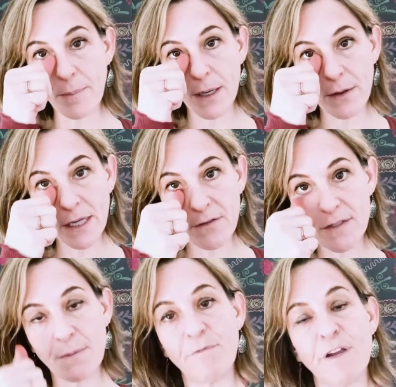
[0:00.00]
but I'll give
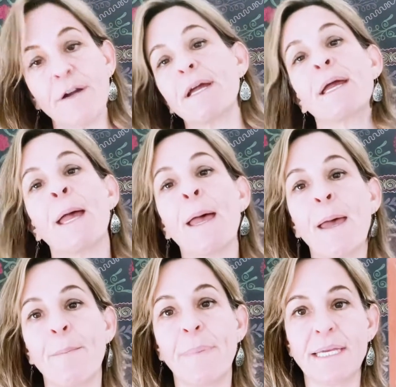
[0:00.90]
some very
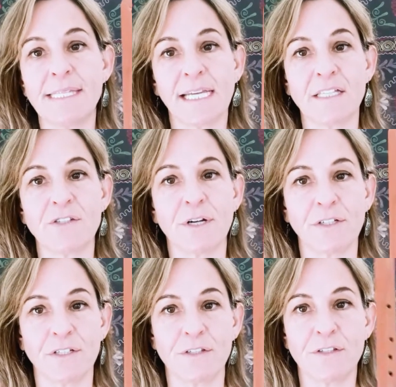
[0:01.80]
basic
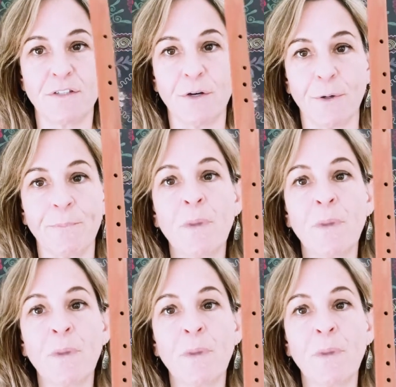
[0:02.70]
instructions. So